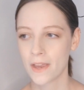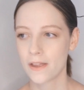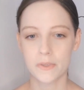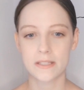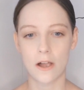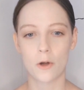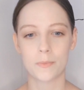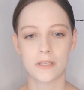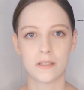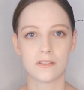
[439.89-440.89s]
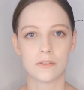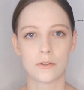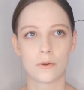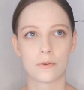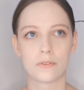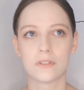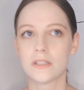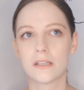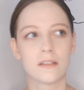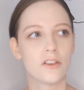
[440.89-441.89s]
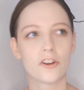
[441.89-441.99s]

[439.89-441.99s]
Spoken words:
He would tell me, Nikki,